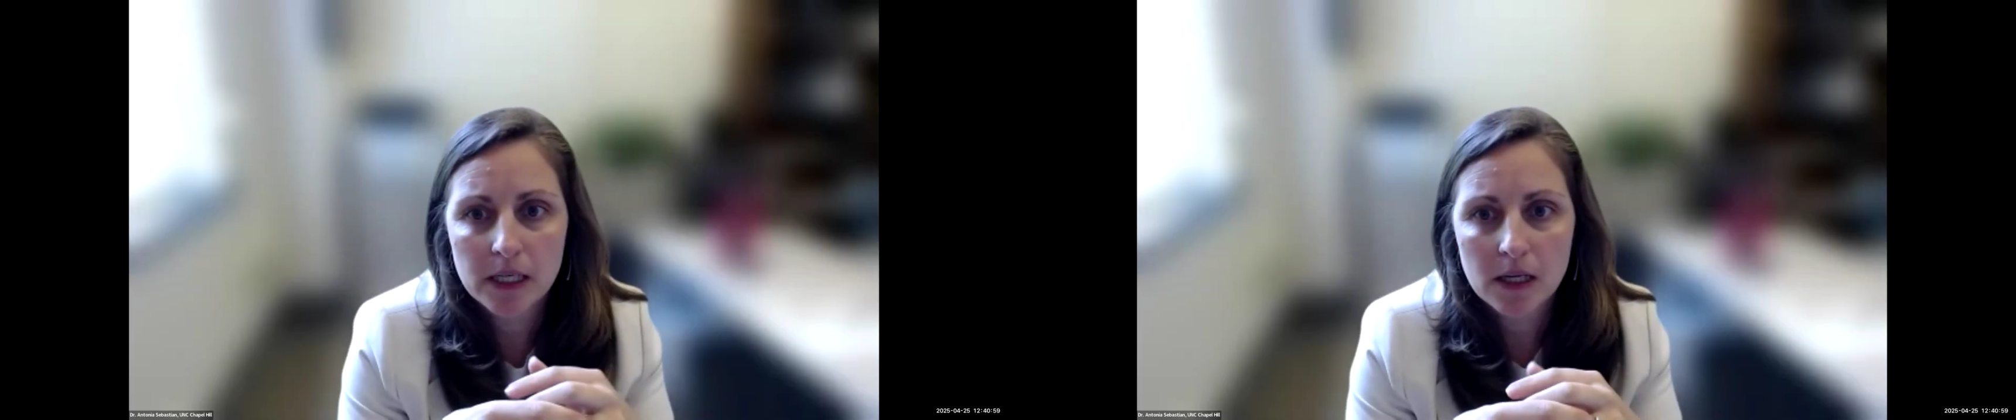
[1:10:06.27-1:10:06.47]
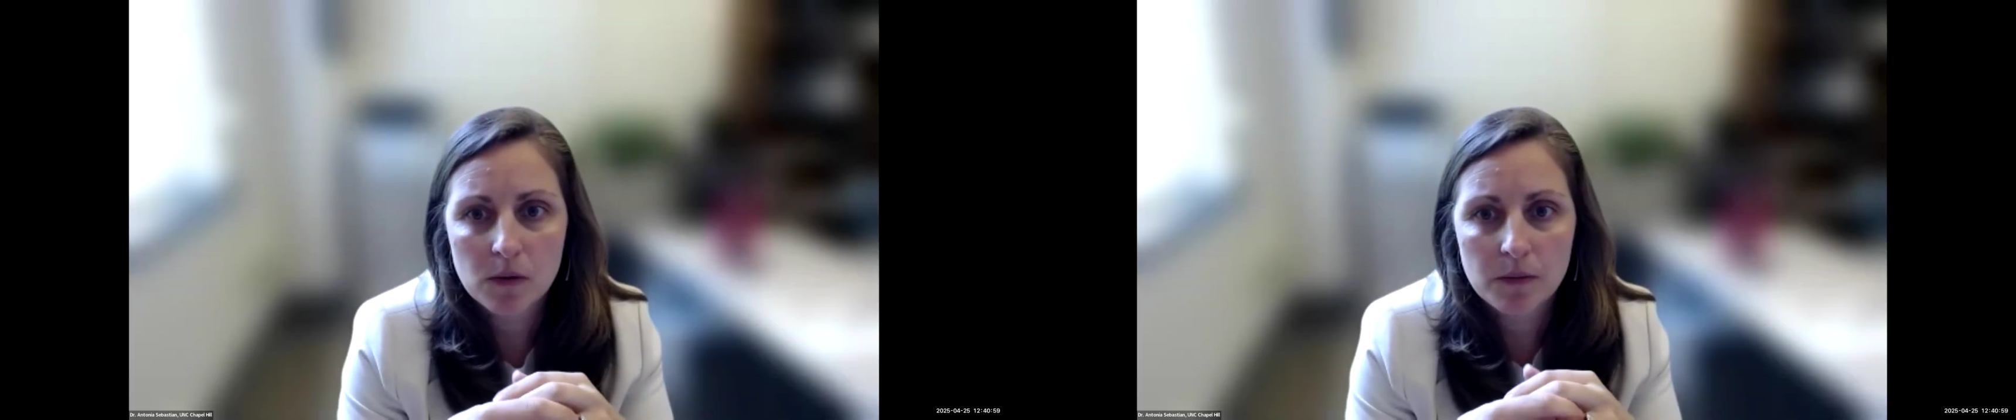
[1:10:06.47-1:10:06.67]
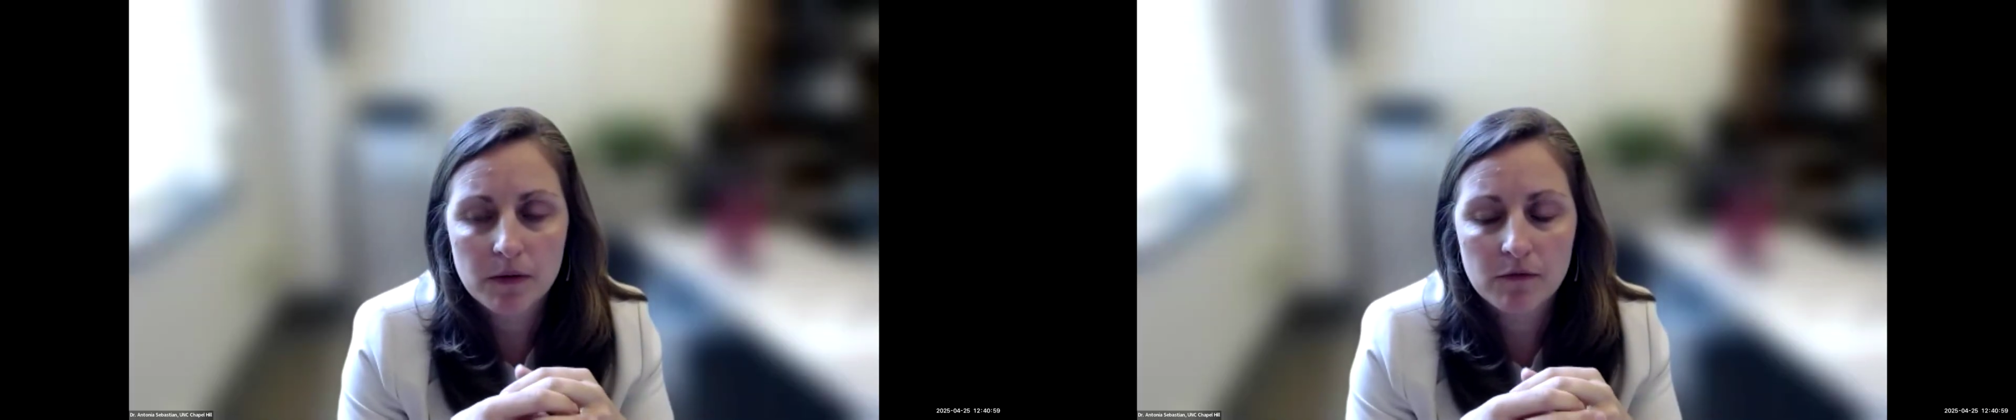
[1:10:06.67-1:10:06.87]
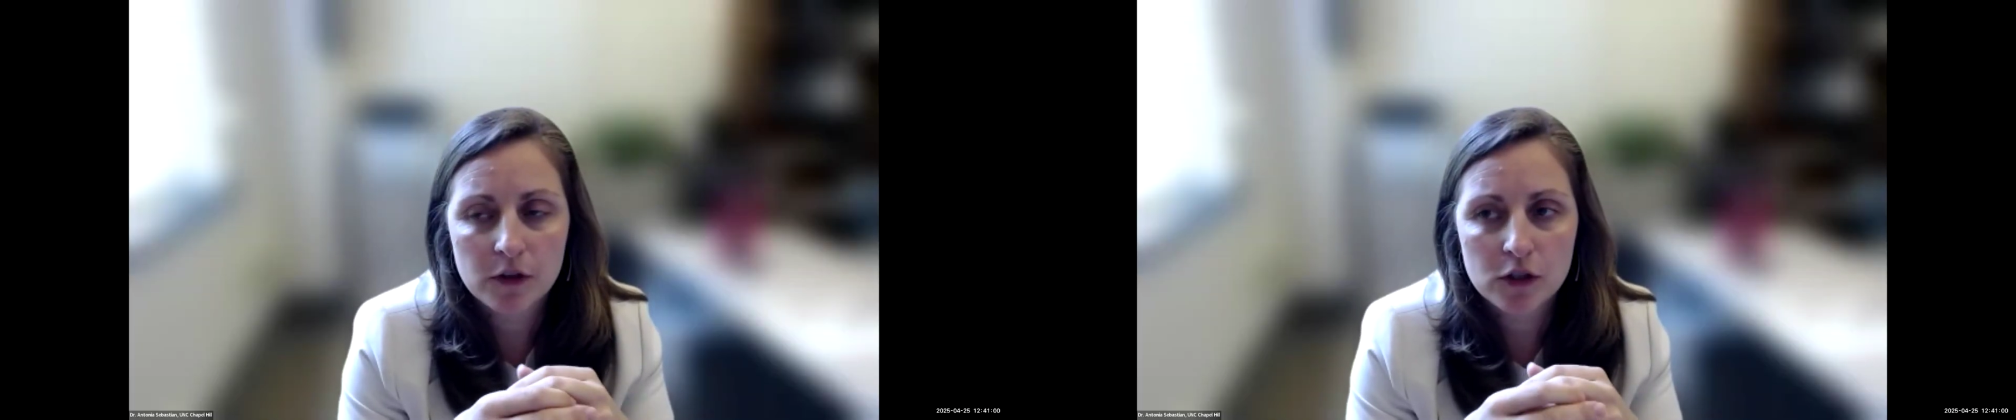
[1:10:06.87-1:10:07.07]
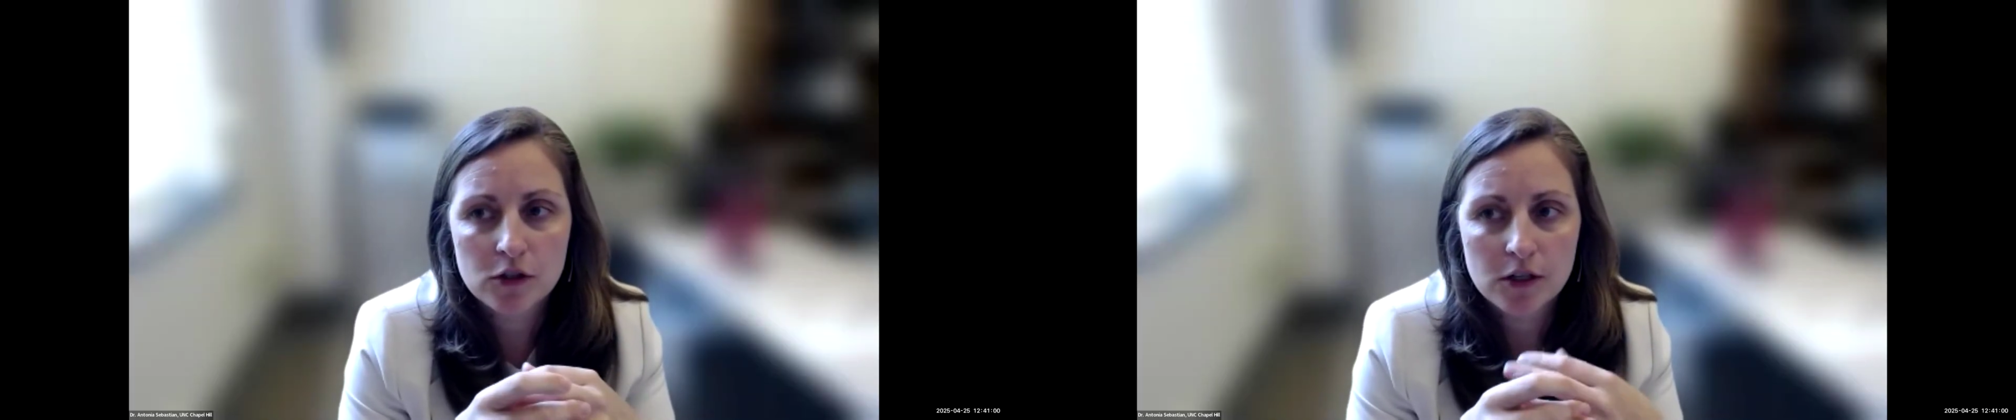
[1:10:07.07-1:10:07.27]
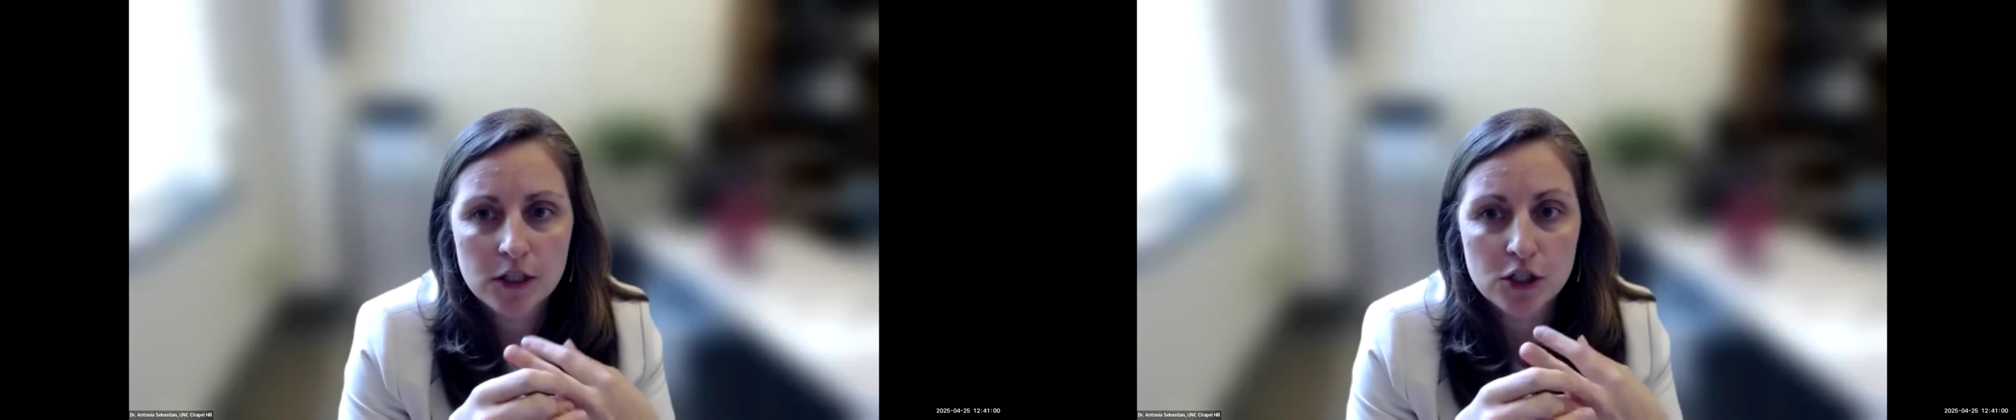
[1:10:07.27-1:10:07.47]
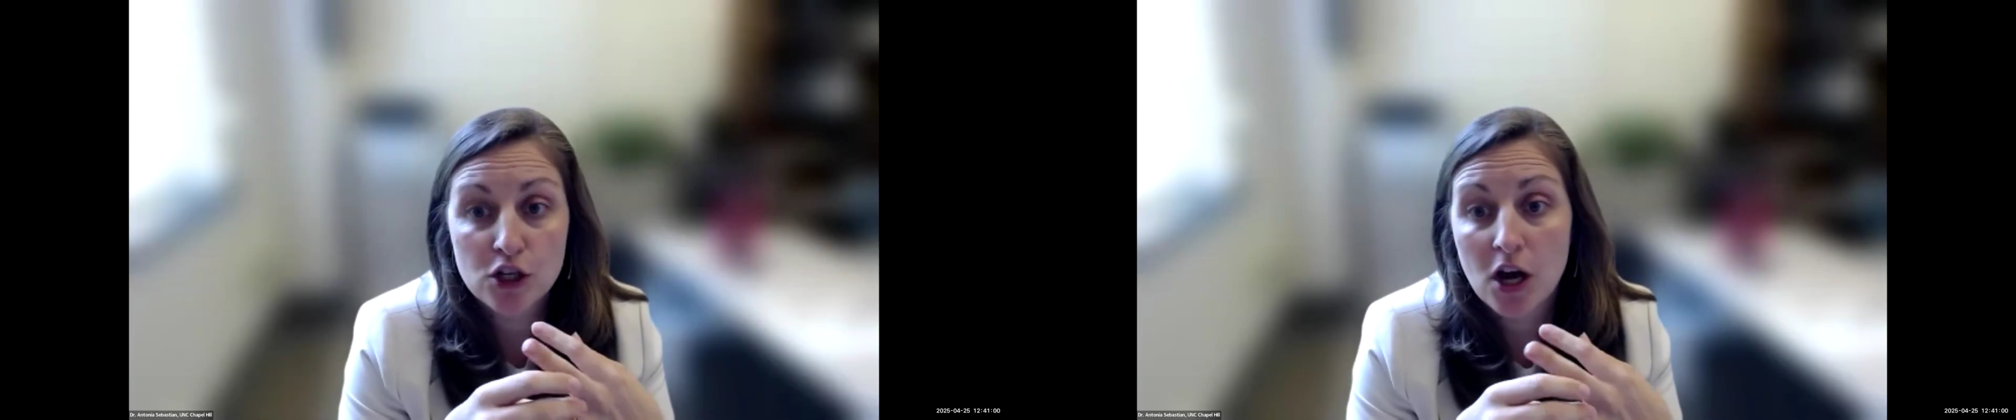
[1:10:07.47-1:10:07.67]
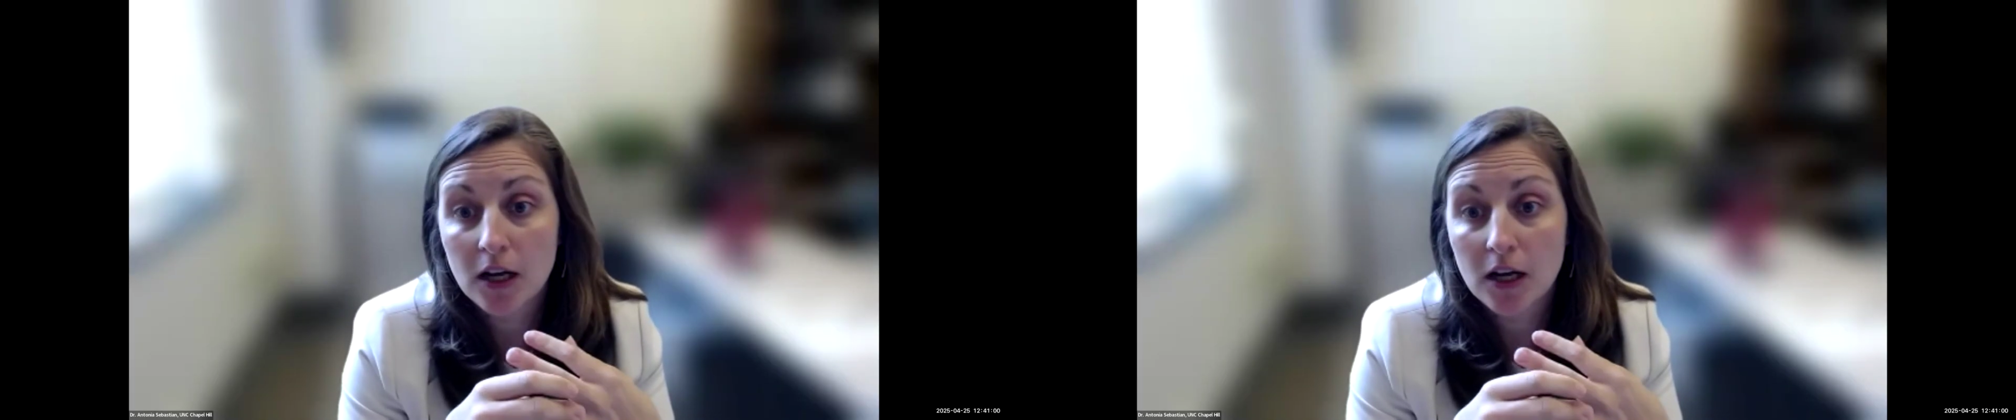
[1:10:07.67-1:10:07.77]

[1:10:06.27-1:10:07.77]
I think when we first started